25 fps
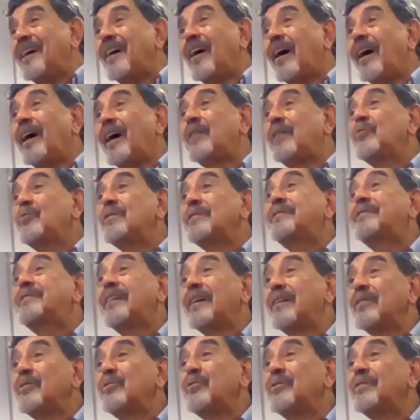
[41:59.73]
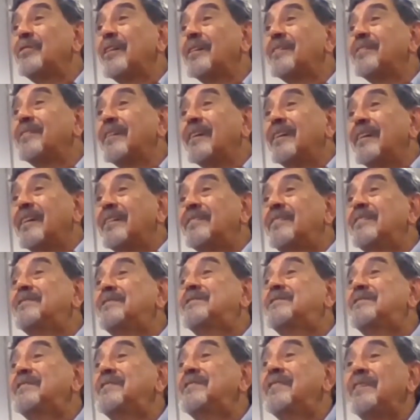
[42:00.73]
I will tell you that the
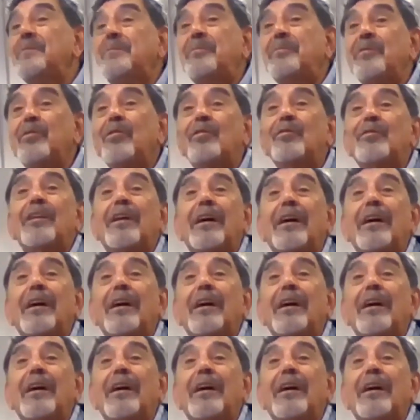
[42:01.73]
GDP of